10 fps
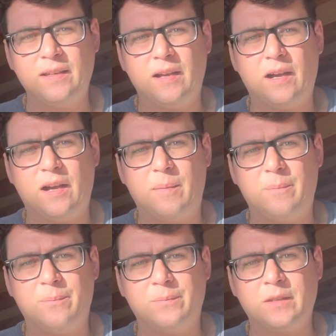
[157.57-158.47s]

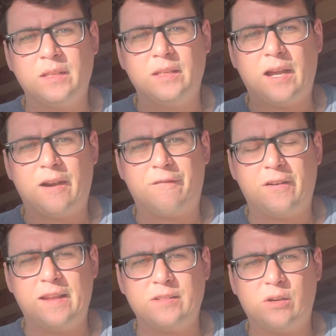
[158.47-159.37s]
um, our
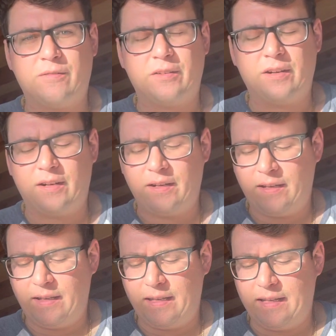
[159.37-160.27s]
friends over
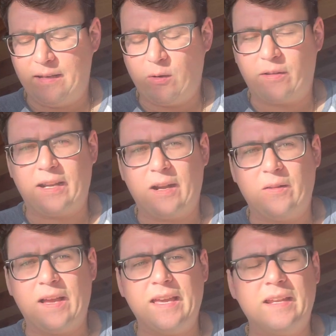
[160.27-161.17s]
in North
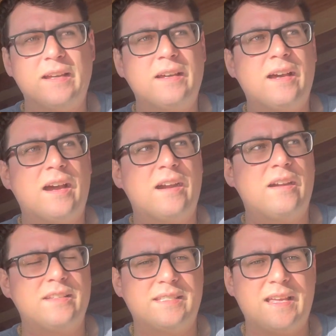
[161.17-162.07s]
Carolina
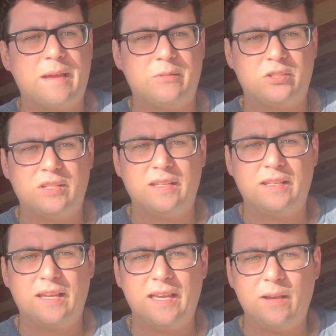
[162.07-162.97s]
are
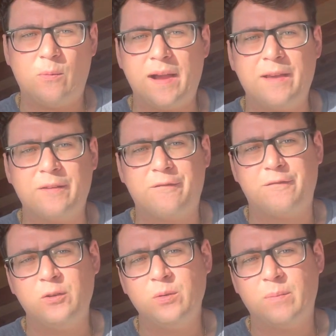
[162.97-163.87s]
establishing a wild
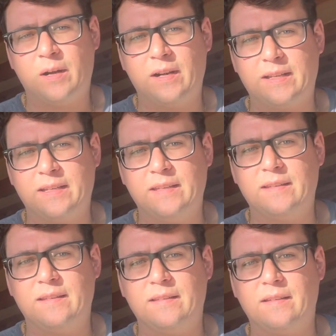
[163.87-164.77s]
food market
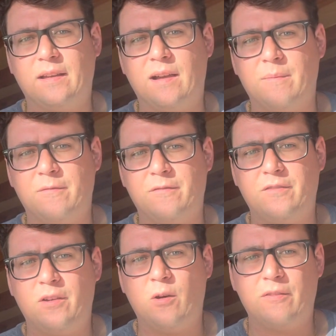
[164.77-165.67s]
um,
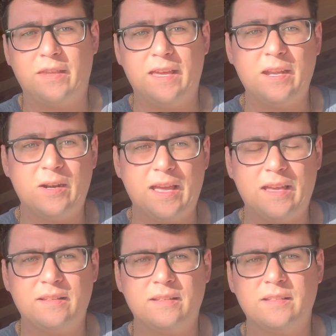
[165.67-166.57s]
over the
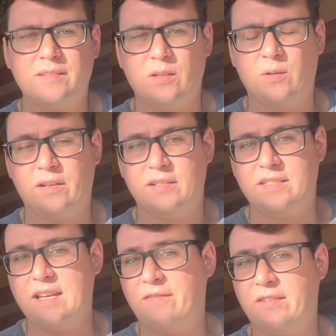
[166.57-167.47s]
internet. So there's
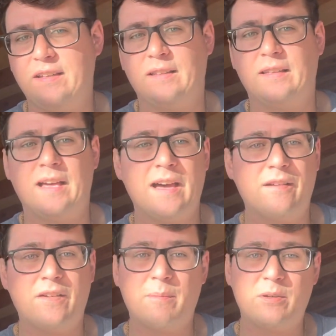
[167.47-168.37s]
definitely a lot
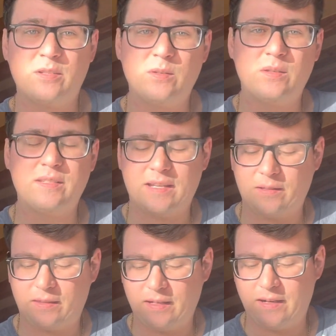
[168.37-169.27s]
of opportunities
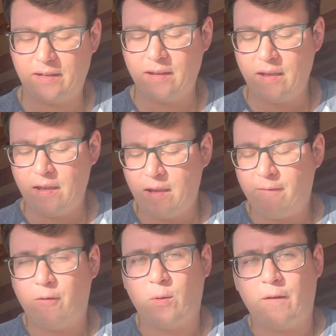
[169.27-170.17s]
out there
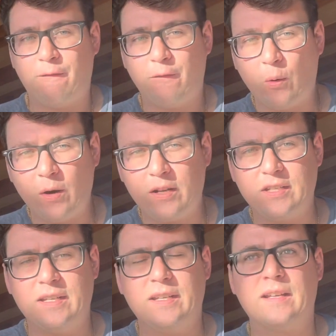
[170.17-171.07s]
for
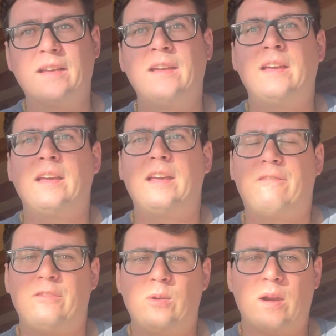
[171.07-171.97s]
foraging
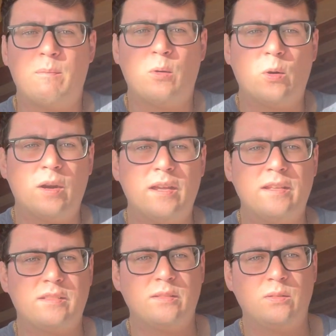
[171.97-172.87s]
if you are more
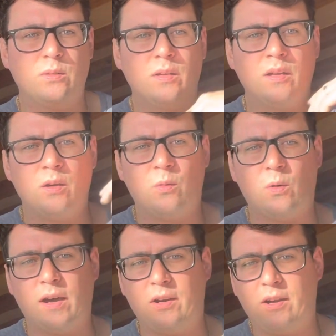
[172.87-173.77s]
into
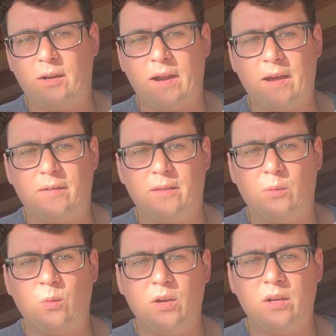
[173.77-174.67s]
wandering around in the
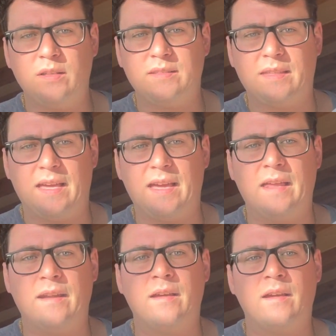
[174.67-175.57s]
woods
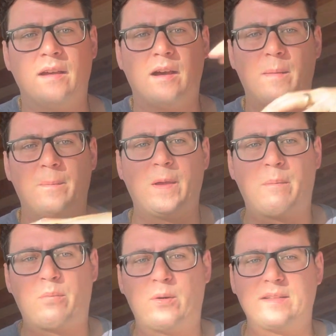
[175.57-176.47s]
than um, a
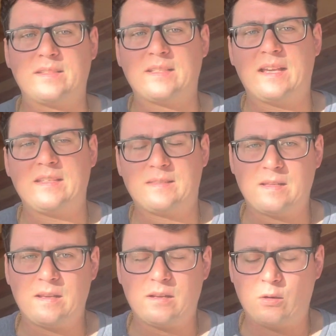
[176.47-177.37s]
precise
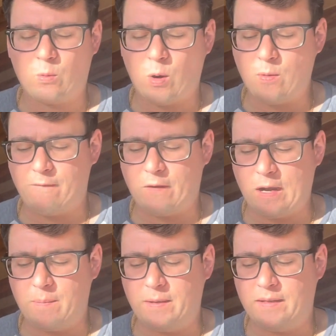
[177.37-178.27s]
grow
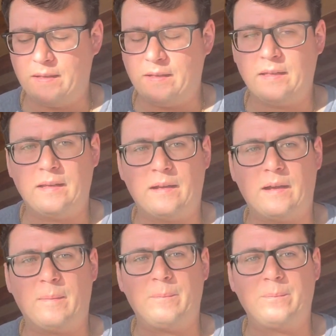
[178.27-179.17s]
environment
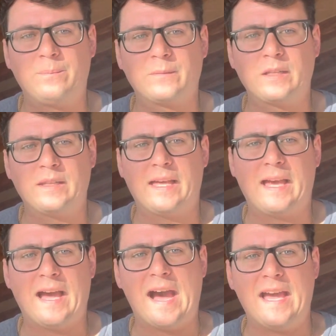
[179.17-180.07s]
um,
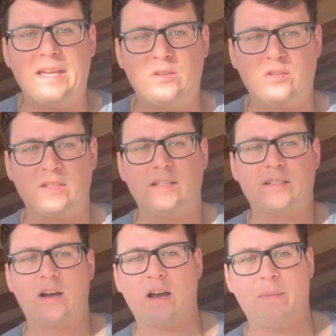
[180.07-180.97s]
that I usually
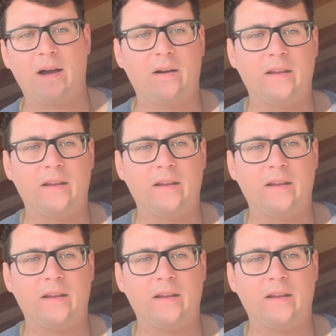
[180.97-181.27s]
talk about